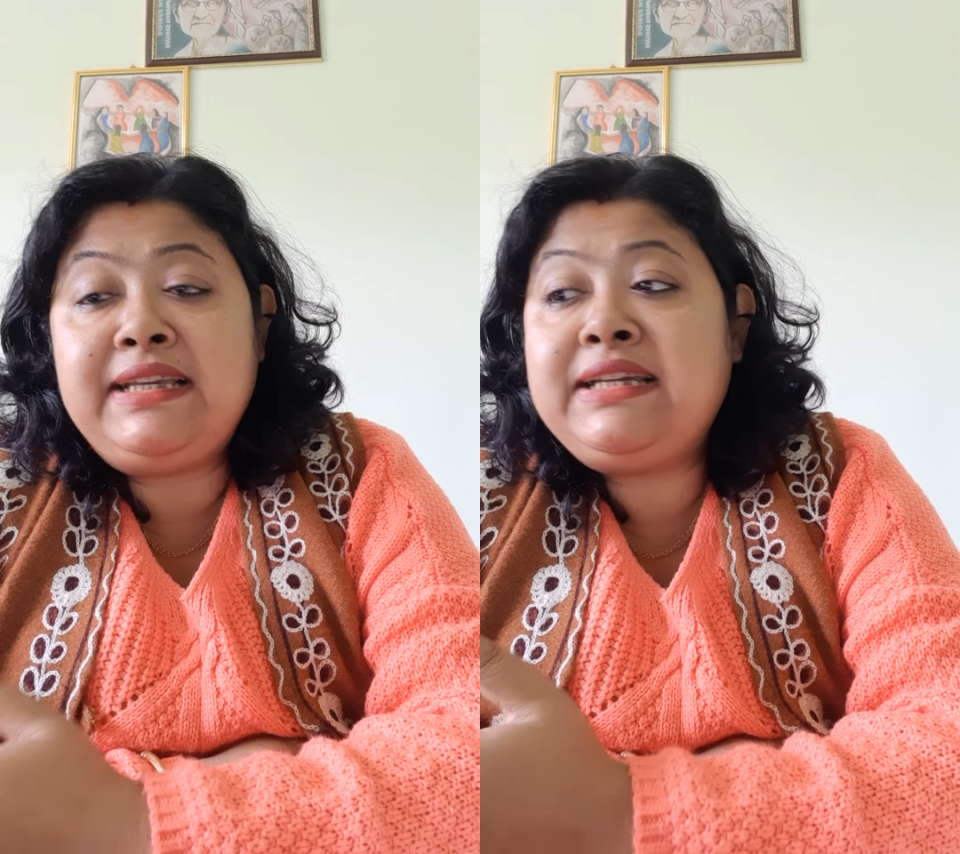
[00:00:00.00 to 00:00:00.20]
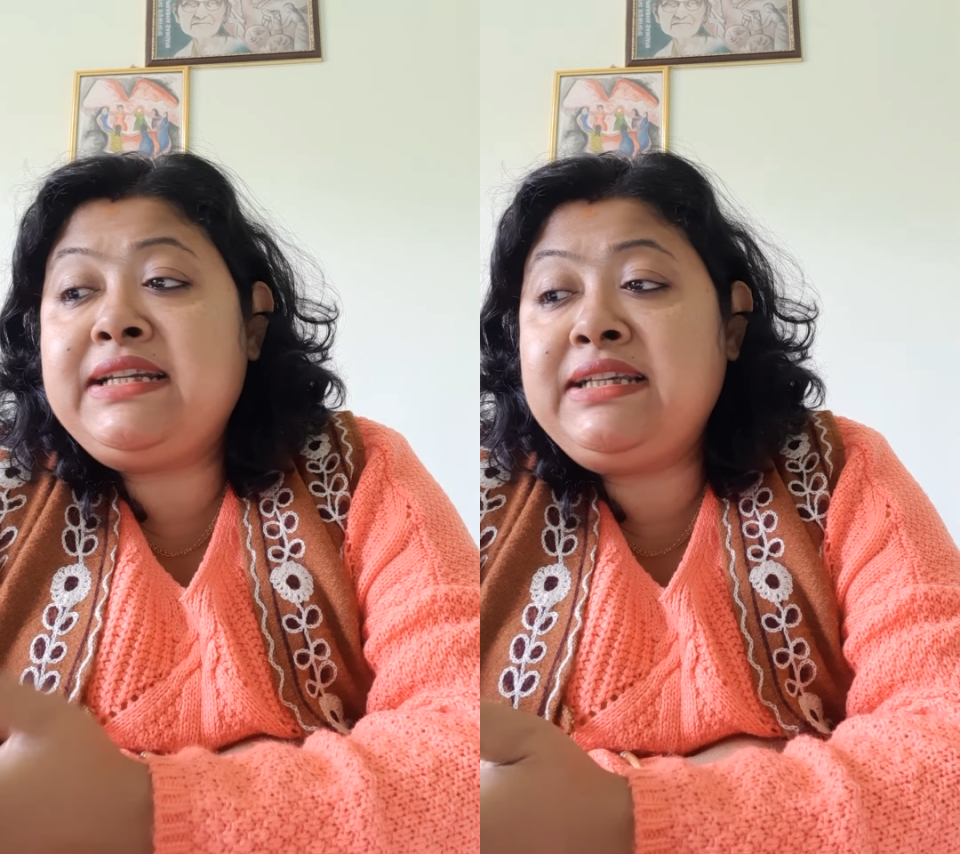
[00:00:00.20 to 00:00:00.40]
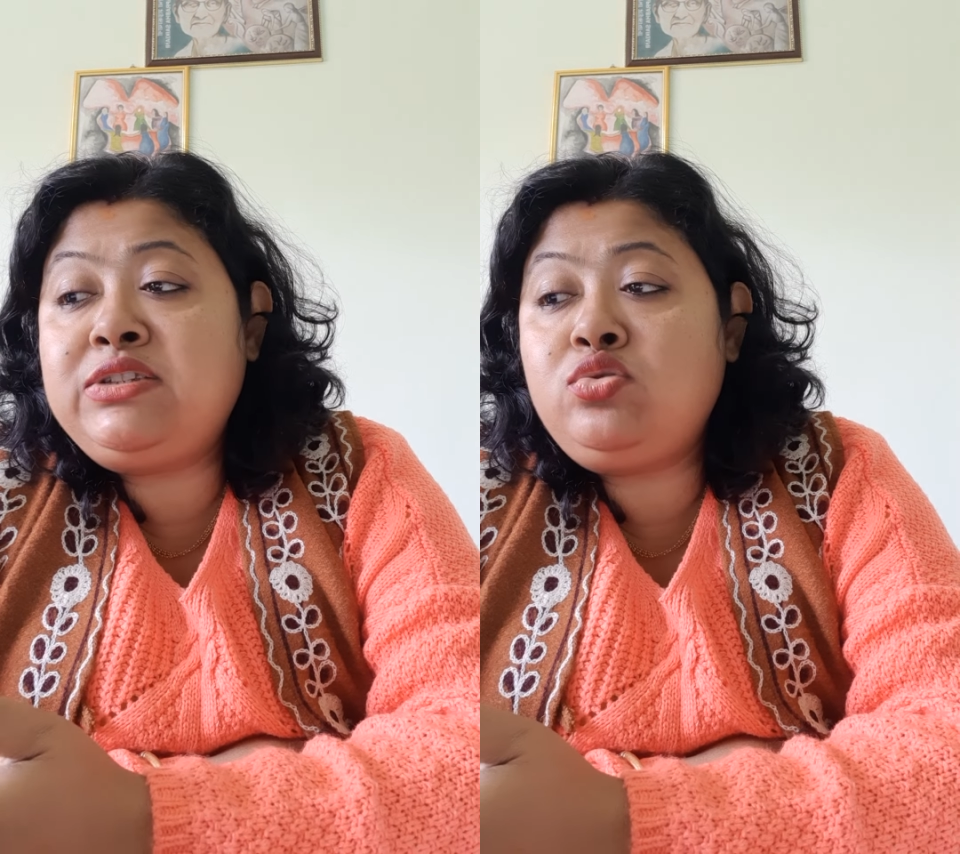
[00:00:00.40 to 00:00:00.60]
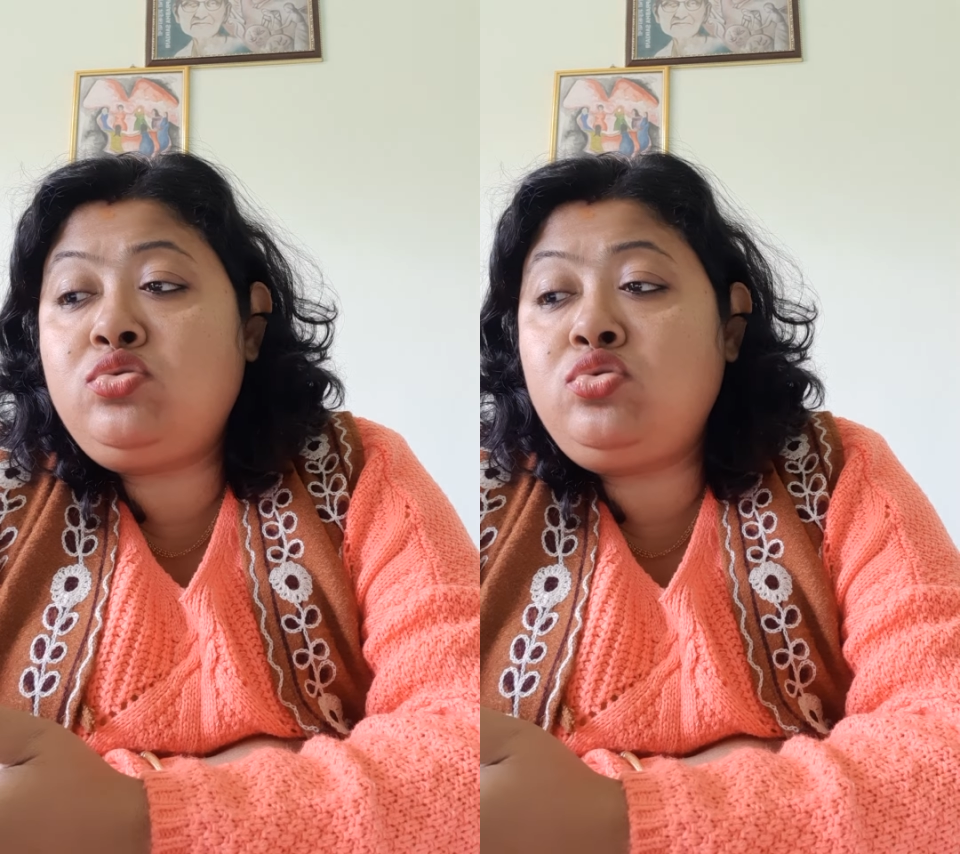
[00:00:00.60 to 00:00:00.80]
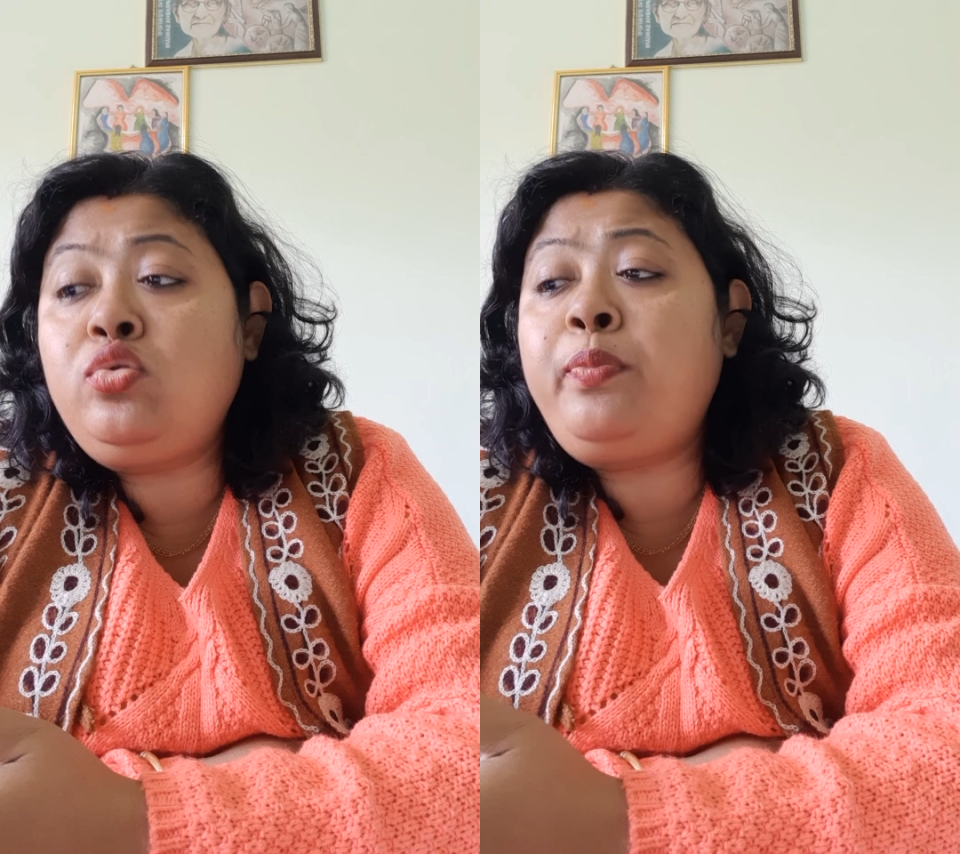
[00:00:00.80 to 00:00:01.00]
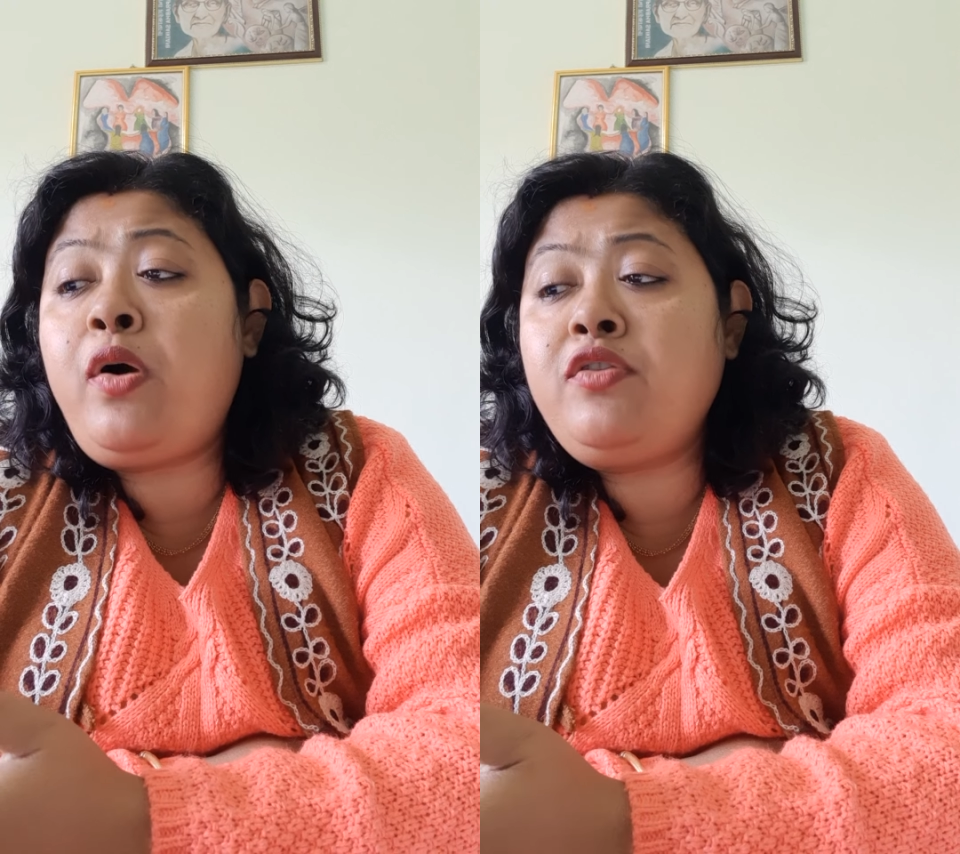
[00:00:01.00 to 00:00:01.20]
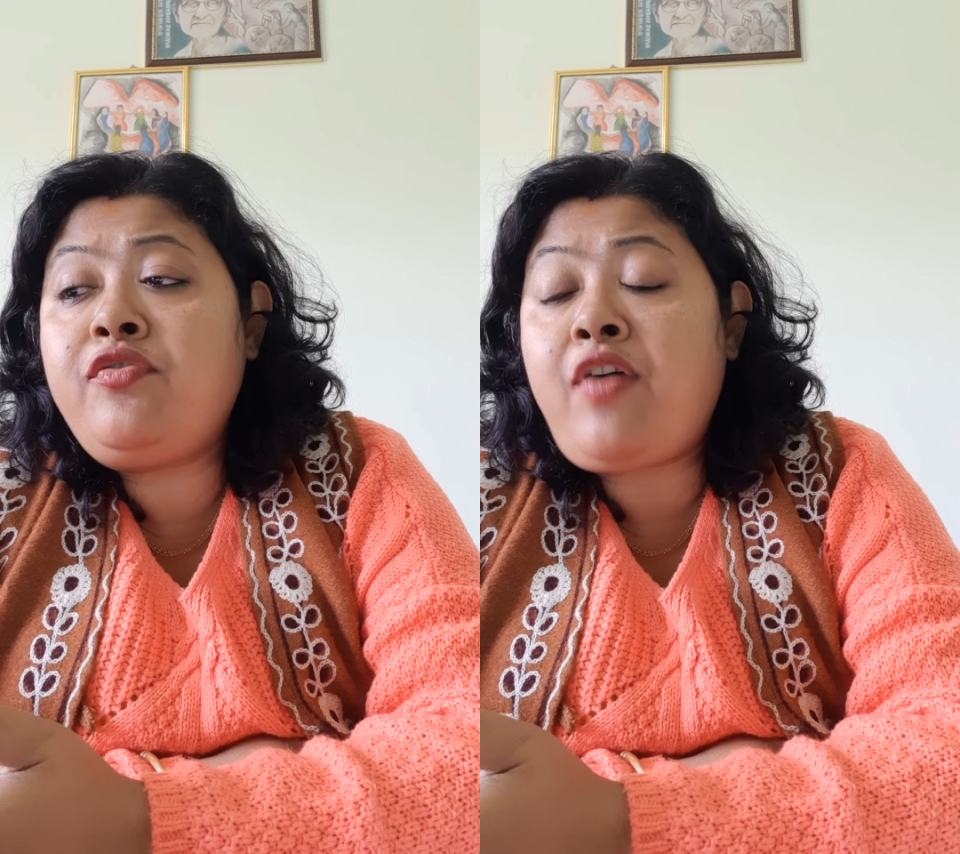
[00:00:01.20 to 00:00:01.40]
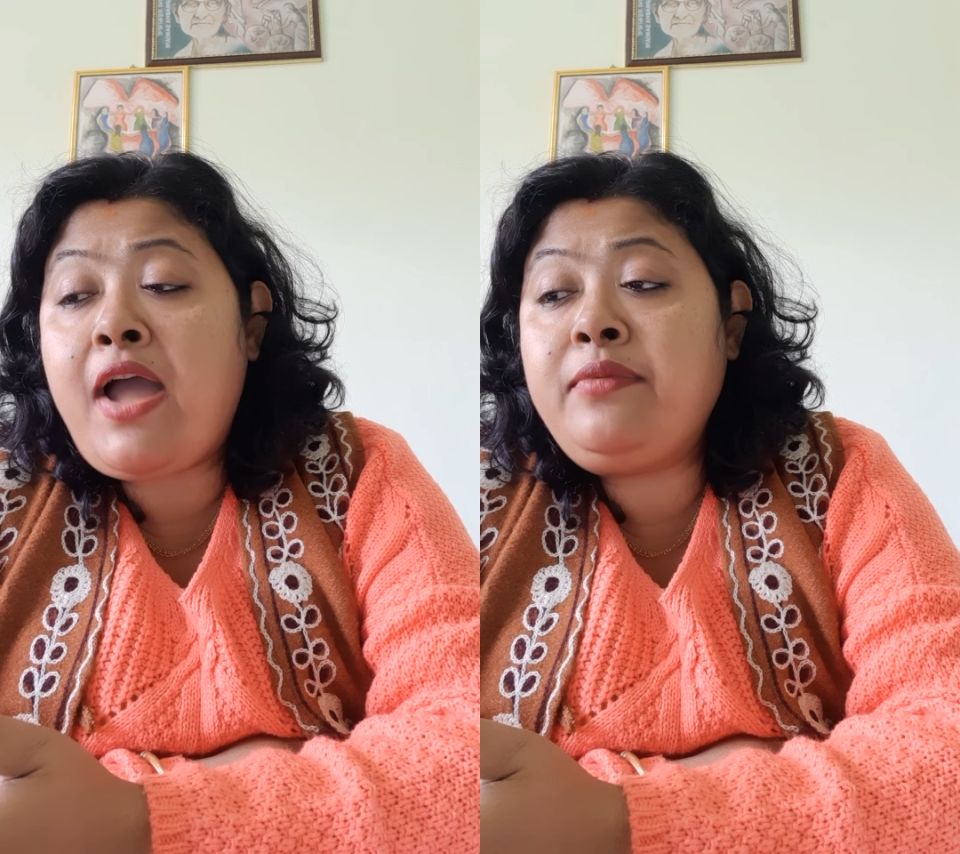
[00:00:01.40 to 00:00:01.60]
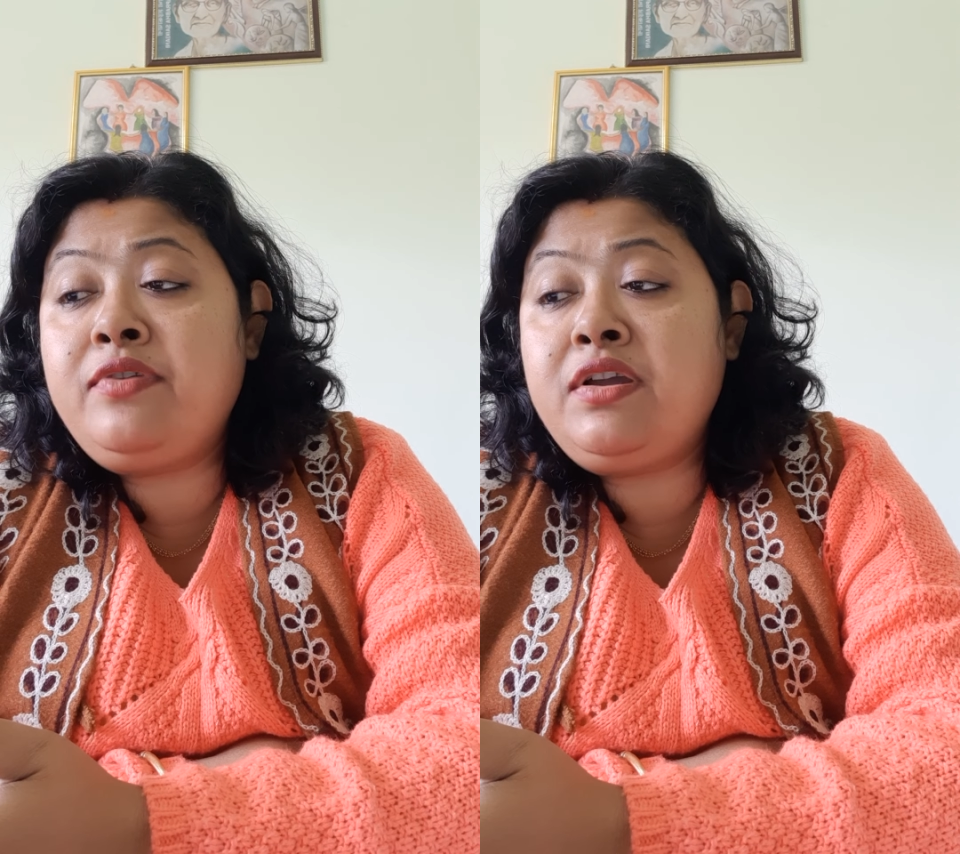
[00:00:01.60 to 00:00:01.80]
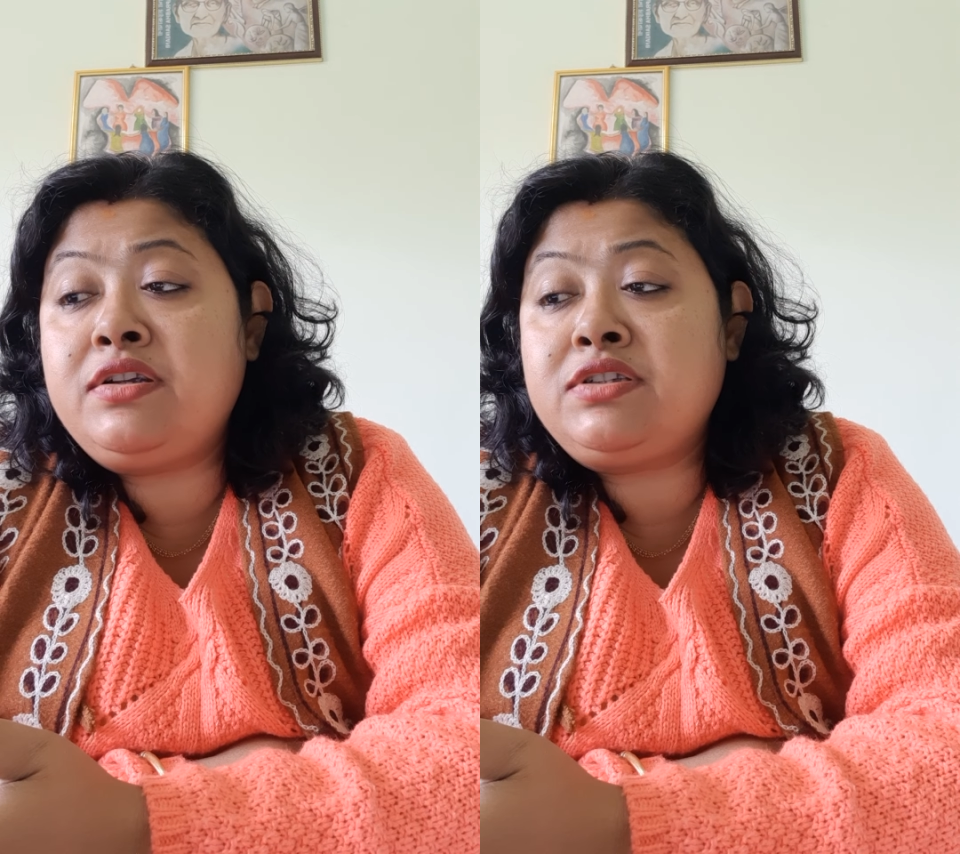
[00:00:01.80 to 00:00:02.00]
increased to 2.5
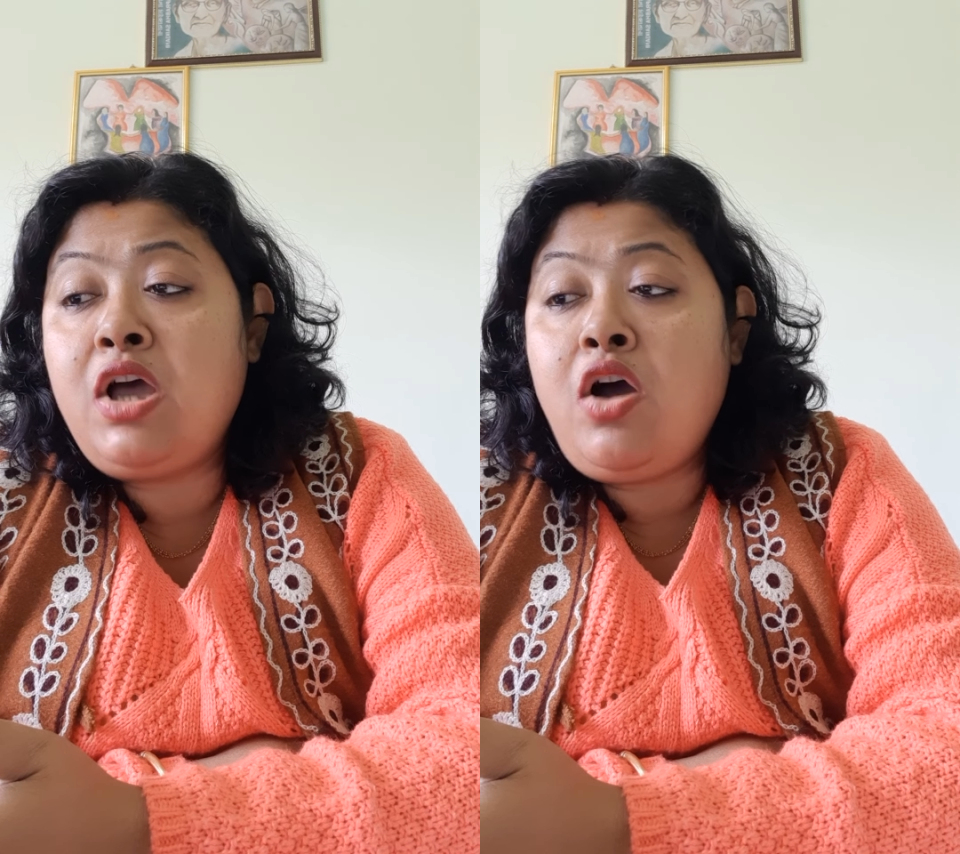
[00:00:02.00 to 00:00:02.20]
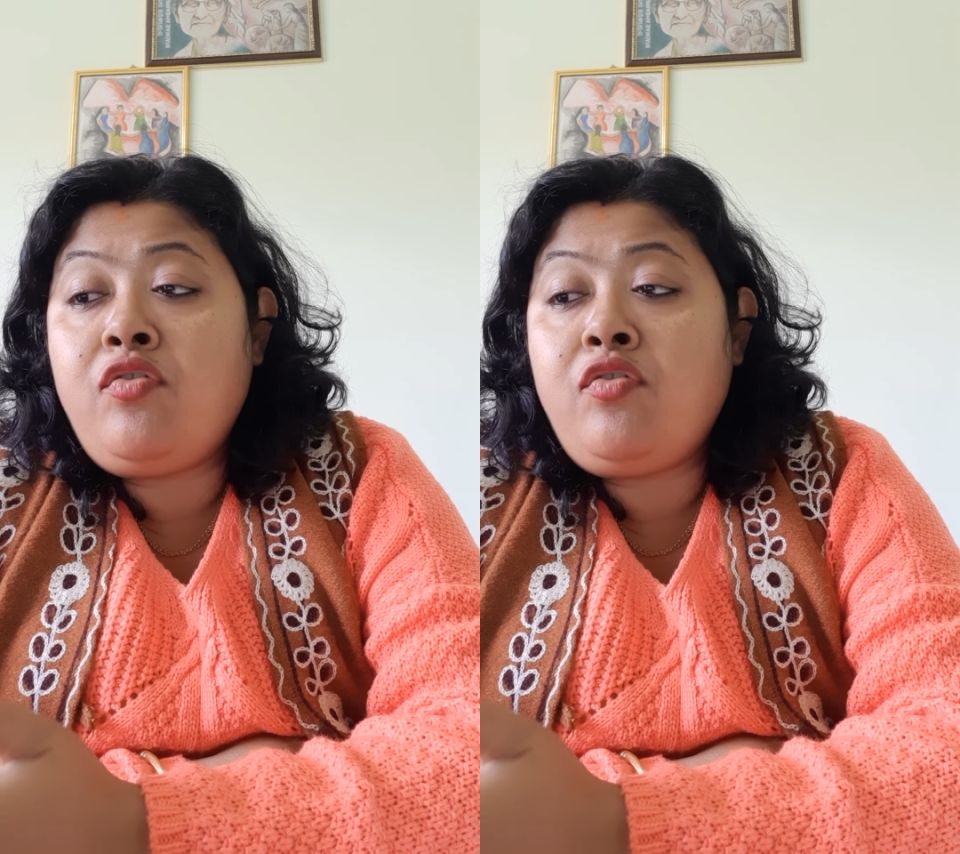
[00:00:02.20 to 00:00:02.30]
years